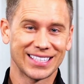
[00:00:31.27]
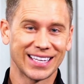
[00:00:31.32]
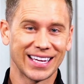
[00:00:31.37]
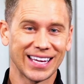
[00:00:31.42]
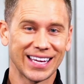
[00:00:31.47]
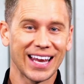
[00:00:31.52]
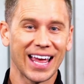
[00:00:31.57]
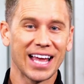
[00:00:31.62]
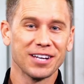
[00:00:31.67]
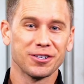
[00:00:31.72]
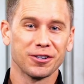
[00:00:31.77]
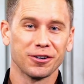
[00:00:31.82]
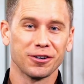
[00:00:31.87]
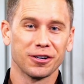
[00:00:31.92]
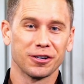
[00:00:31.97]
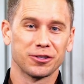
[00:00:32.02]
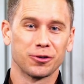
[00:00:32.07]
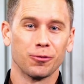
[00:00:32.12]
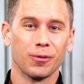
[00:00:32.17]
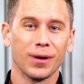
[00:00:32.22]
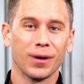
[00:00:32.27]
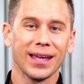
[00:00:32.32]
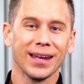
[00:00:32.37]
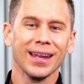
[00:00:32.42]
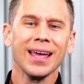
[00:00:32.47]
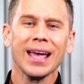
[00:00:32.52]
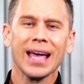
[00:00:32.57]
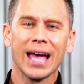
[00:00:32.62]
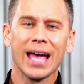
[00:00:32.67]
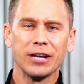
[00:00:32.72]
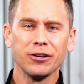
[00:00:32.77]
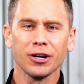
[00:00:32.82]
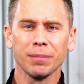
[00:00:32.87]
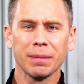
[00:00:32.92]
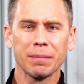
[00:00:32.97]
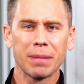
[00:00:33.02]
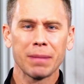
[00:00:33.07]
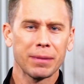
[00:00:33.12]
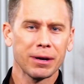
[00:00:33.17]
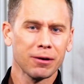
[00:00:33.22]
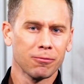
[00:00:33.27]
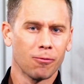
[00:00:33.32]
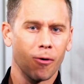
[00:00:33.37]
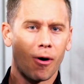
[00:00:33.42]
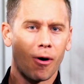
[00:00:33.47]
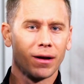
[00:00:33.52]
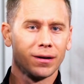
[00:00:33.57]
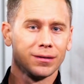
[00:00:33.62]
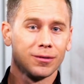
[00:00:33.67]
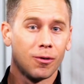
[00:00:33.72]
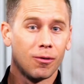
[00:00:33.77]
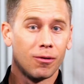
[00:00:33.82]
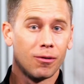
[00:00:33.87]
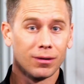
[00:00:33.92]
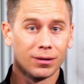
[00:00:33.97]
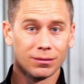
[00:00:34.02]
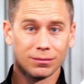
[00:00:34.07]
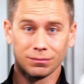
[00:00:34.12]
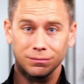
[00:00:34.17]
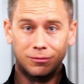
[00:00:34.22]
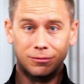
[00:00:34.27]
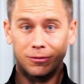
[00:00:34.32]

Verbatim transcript: to get entered to win, and you could be maybe one or